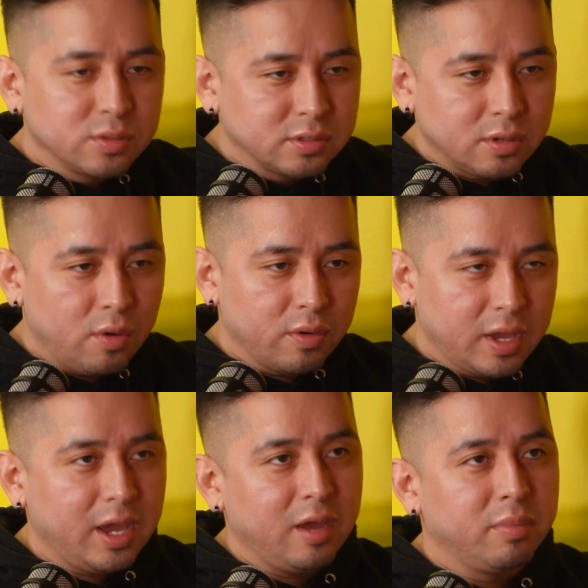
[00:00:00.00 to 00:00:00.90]
was
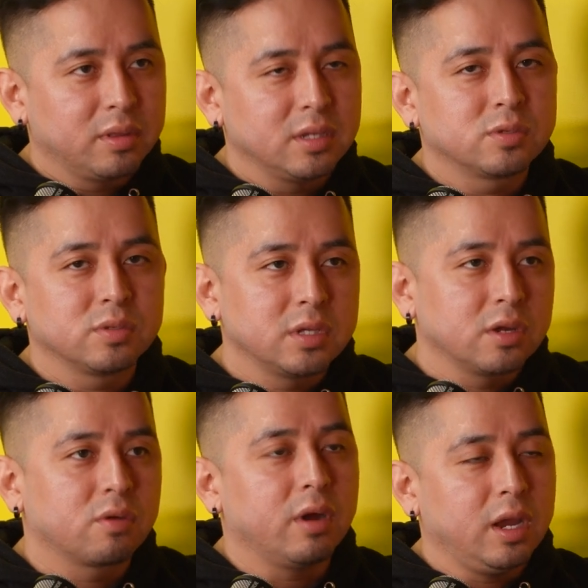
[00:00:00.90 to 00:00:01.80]
okay, but this
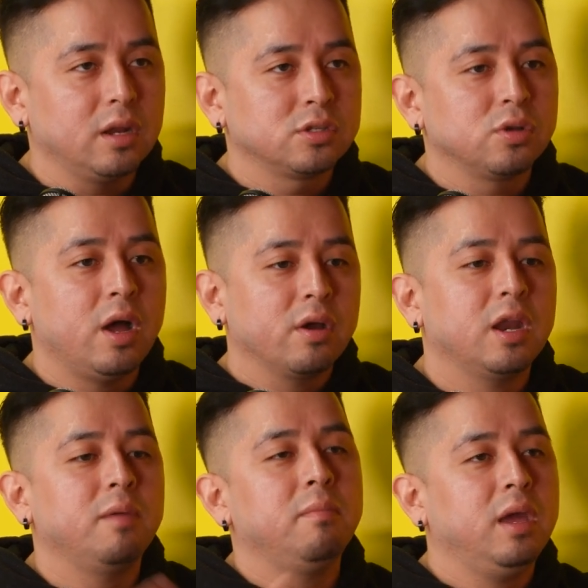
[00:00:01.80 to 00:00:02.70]
wasn't great. So how
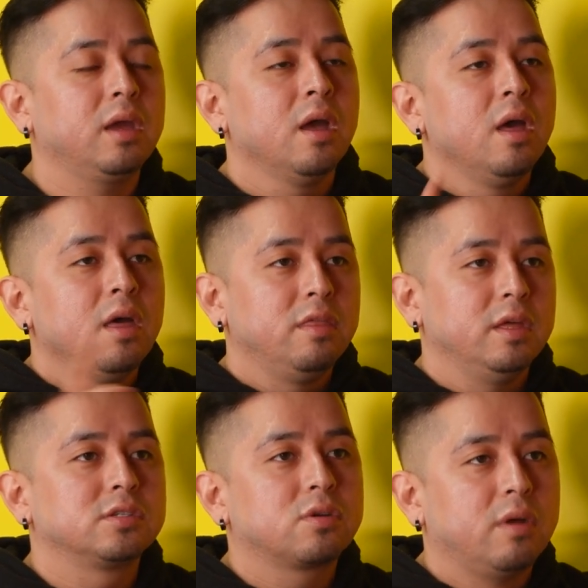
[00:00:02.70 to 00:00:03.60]
can I make
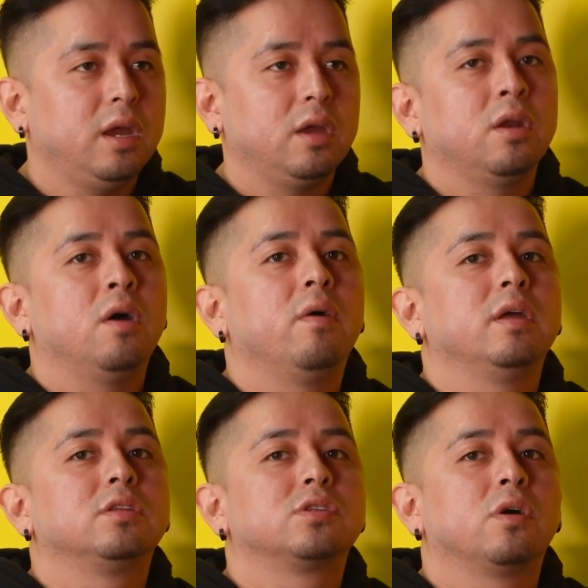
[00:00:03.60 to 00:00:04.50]
this great, you know?
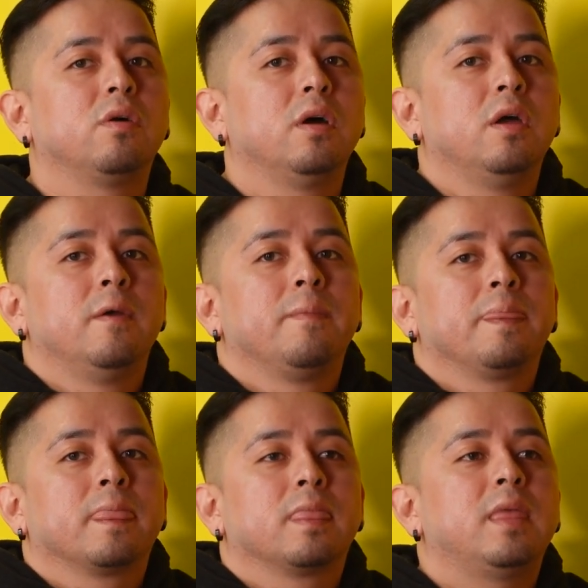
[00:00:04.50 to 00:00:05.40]
And so
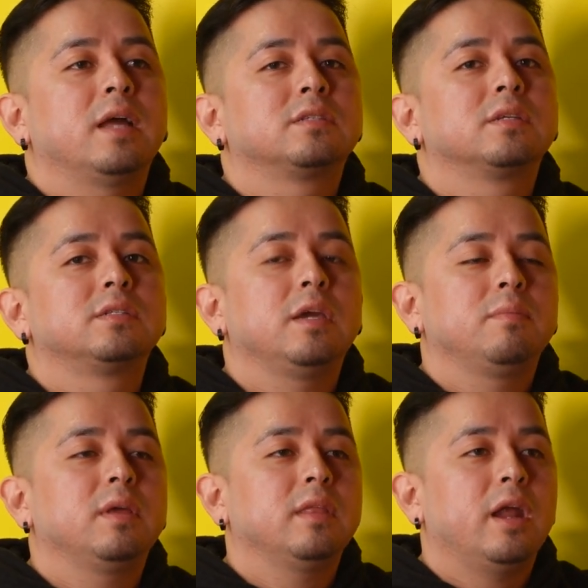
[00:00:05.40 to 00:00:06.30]
that's the
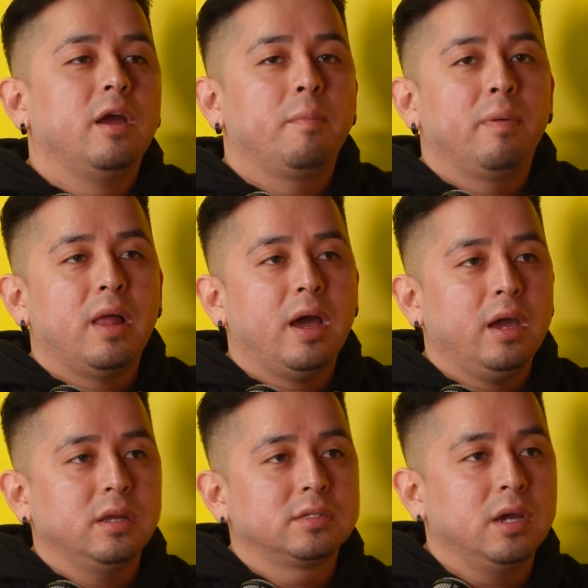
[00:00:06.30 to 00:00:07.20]
same thing that I
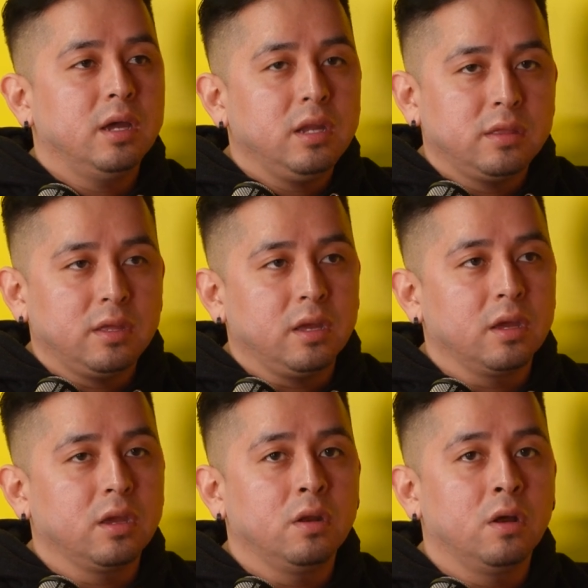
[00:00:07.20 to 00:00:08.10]
apply to
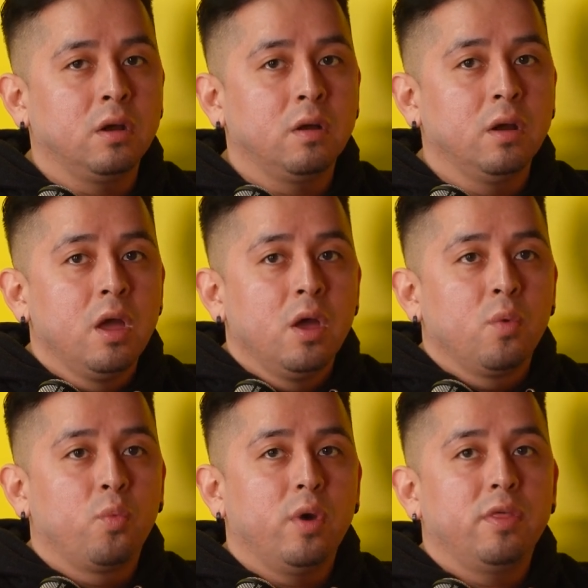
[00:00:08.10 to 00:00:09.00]
anything, you know,
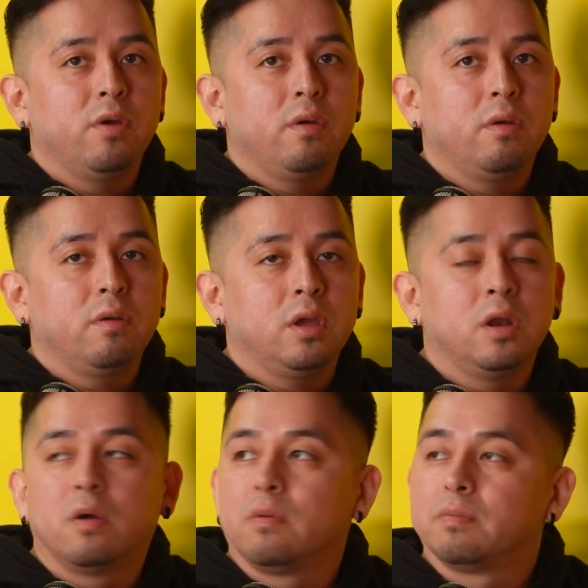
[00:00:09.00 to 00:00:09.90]
whether, you
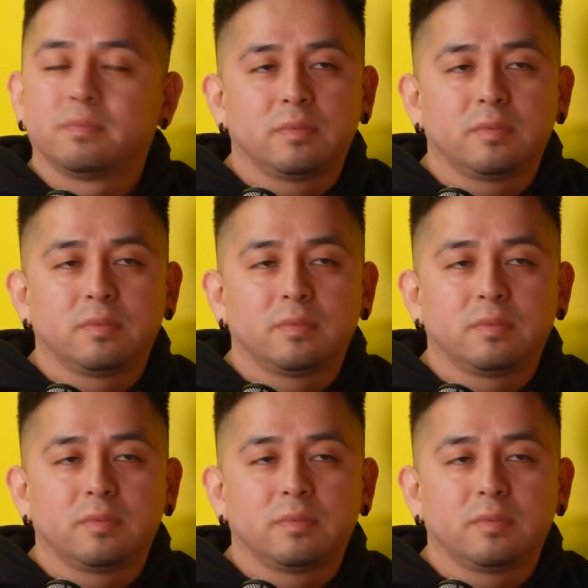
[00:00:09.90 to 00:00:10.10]
know,